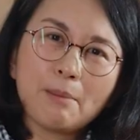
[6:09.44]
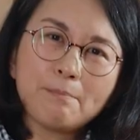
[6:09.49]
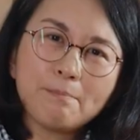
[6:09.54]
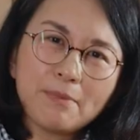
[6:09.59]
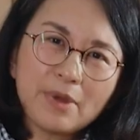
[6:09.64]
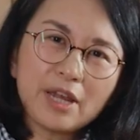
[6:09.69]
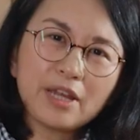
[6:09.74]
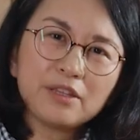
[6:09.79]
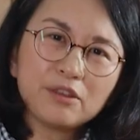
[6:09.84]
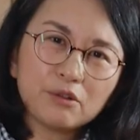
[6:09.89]

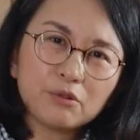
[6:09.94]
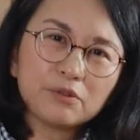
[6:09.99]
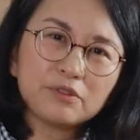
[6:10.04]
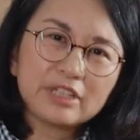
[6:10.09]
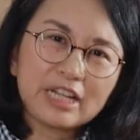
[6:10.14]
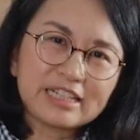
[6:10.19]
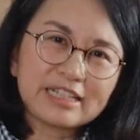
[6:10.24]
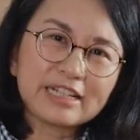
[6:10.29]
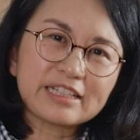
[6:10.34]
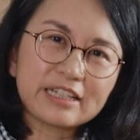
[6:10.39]
may not
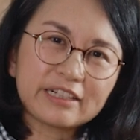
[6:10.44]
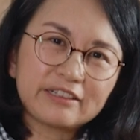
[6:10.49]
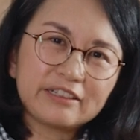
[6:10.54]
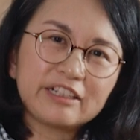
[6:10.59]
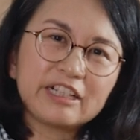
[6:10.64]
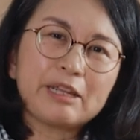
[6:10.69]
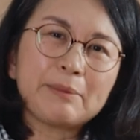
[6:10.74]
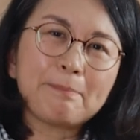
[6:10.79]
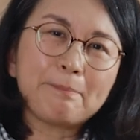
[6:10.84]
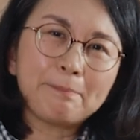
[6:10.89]

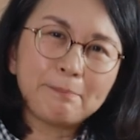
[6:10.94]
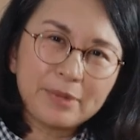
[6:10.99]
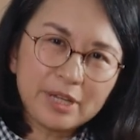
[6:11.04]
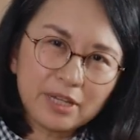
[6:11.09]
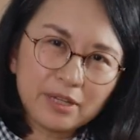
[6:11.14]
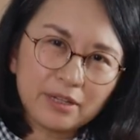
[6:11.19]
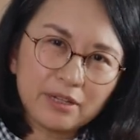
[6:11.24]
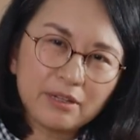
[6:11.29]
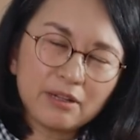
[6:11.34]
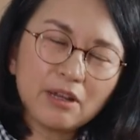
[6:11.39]
necessarily
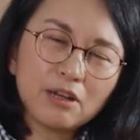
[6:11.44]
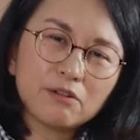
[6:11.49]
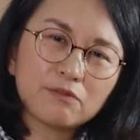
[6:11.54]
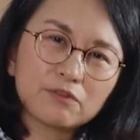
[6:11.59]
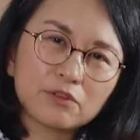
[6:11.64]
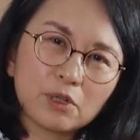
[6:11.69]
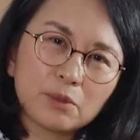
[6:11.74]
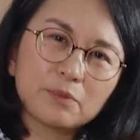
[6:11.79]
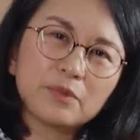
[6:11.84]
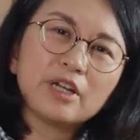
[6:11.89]
be
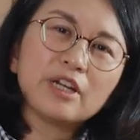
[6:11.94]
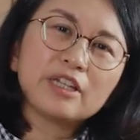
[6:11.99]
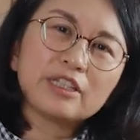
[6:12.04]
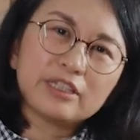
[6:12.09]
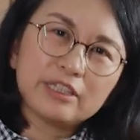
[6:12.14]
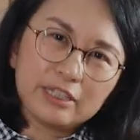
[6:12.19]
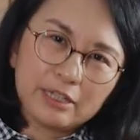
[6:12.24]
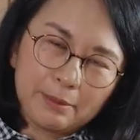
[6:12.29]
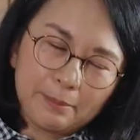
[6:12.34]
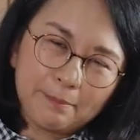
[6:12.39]
from
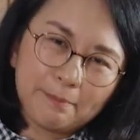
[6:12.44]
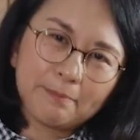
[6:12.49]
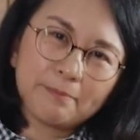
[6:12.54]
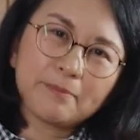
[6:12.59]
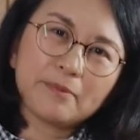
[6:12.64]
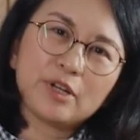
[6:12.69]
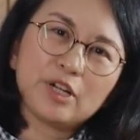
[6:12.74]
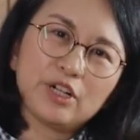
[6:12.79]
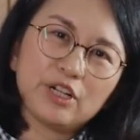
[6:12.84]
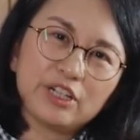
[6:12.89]
the
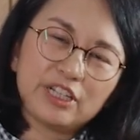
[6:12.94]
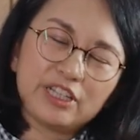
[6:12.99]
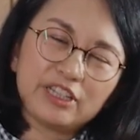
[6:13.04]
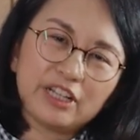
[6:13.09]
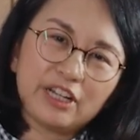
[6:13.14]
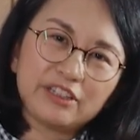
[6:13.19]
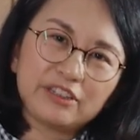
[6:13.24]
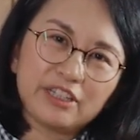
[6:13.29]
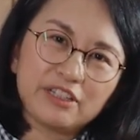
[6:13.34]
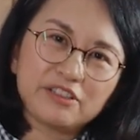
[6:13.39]
early
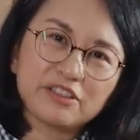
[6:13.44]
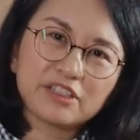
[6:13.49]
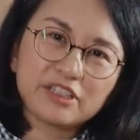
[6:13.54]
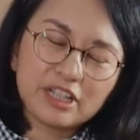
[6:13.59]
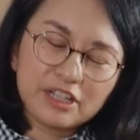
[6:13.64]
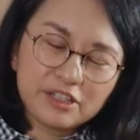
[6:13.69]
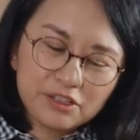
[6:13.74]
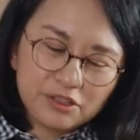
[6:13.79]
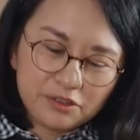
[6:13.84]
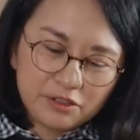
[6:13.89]
19th
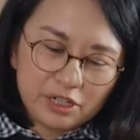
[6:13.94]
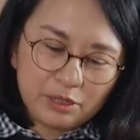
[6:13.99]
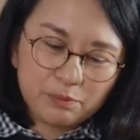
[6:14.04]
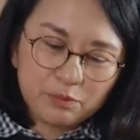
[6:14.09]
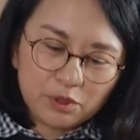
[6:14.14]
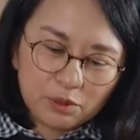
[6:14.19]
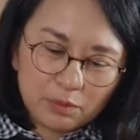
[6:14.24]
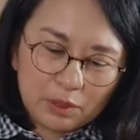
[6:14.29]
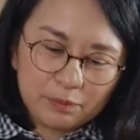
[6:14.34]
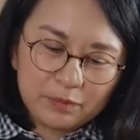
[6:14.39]
century,
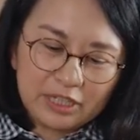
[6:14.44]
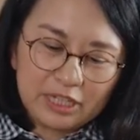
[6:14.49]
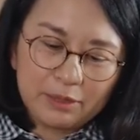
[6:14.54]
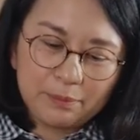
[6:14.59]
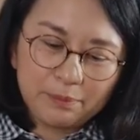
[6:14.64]
probably